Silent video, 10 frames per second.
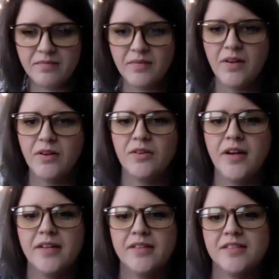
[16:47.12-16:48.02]
All
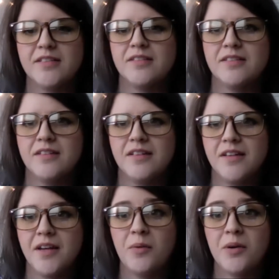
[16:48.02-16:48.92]
right.
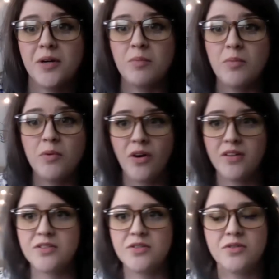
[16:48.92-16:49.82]
Now we're gonna move
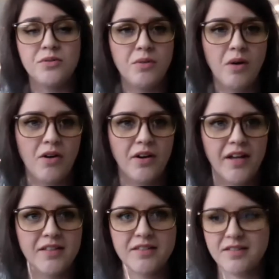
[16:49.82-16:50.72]
on to our
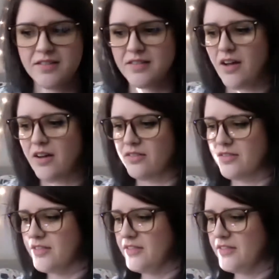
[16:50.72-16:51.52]
next sound.